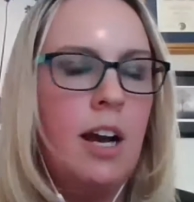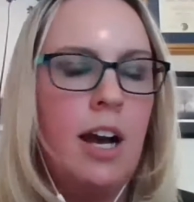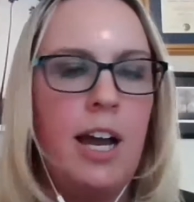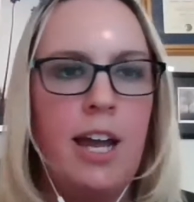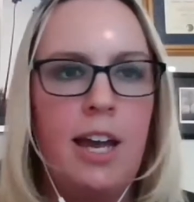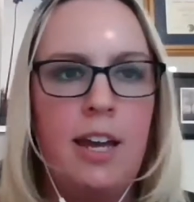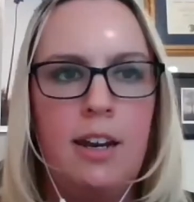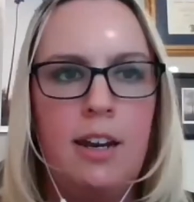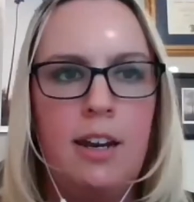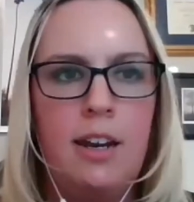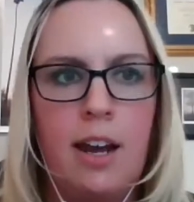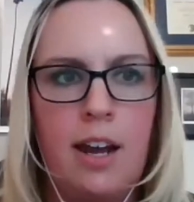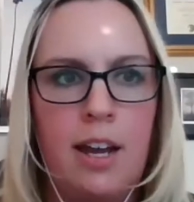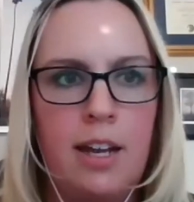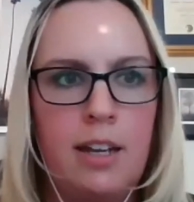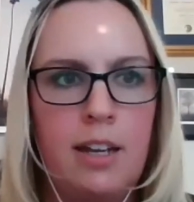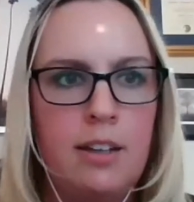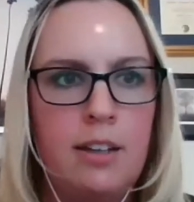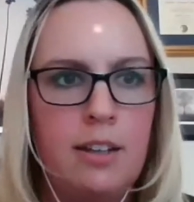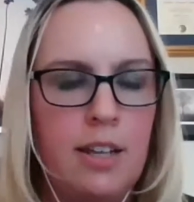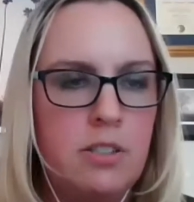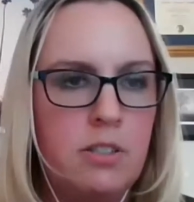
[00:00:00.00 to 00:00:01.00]
I had high
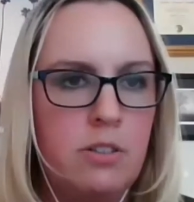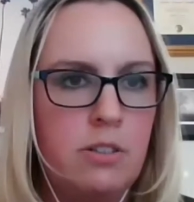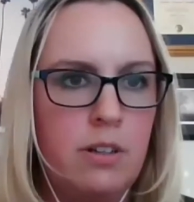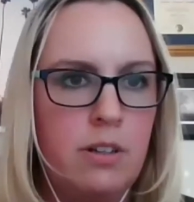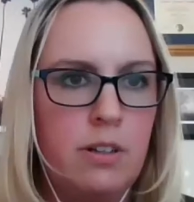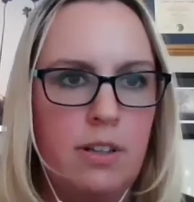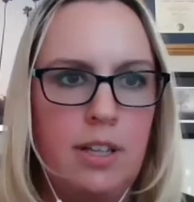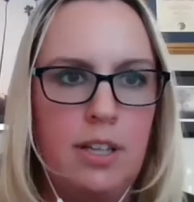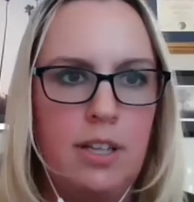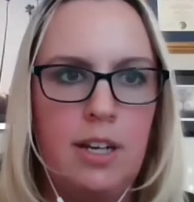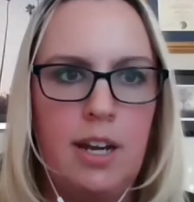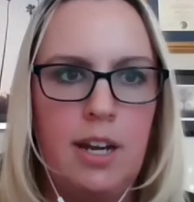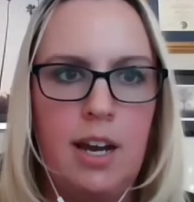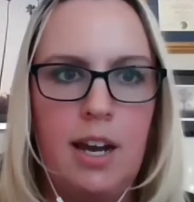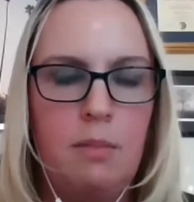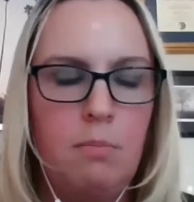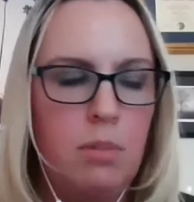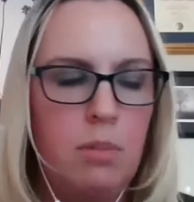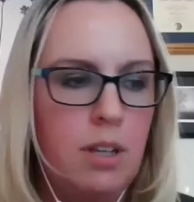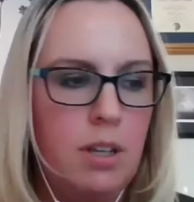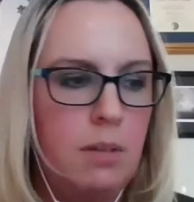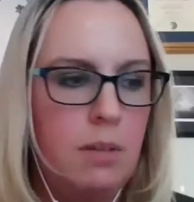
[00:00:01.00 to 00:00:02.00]
cholesterol and
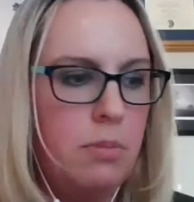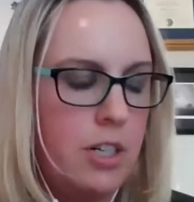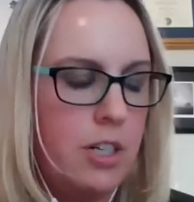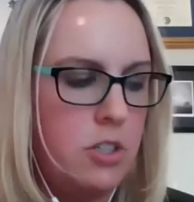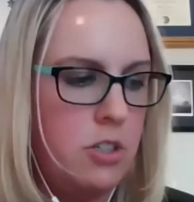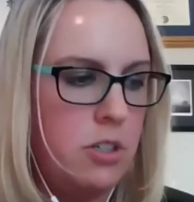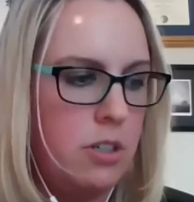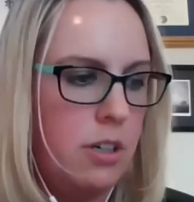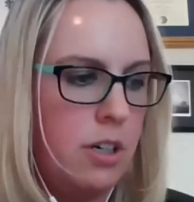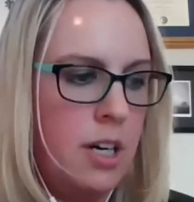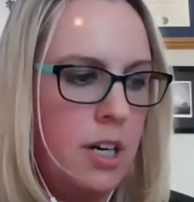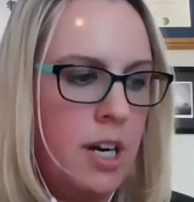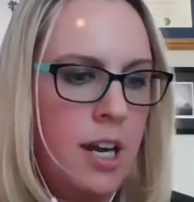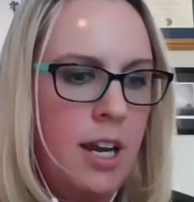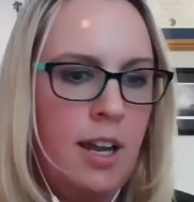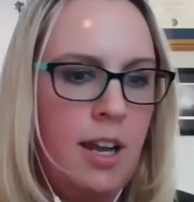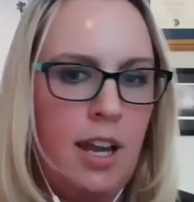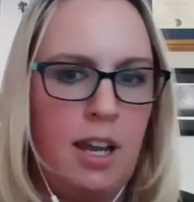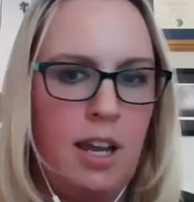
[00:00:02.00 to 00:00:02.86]
high blood pressure.